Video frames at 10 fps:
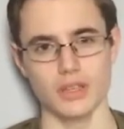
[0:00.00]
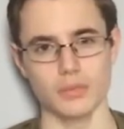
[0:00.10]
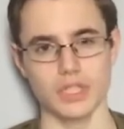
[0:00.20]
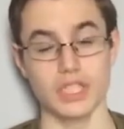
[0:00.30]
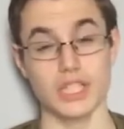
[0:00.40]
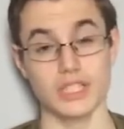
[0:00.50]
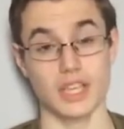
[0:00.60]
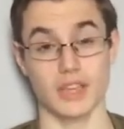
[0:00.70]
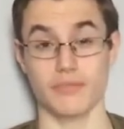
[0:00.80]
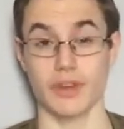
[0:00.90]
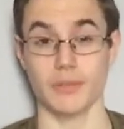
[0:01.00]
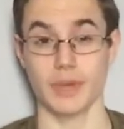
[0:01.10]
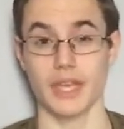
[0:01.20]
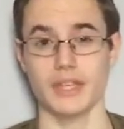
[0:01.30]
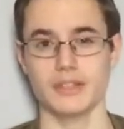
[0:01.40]
which is getting
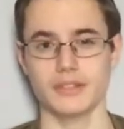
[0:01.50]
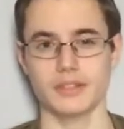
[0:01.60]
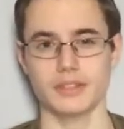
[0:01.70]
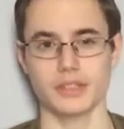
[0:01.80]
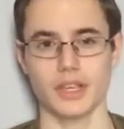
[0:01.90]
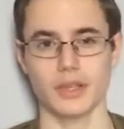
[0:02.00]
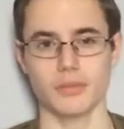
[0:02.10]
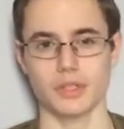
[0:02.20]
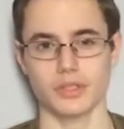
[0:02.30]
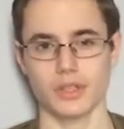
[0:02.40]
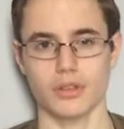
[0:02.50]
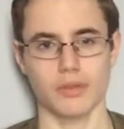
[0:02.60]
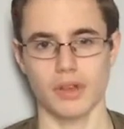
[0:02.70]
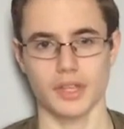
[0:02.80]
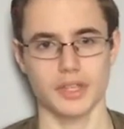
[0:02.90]
remade, just saying, because I
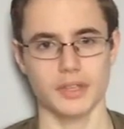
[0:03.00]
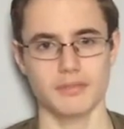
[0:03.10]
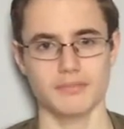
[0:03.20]
don't like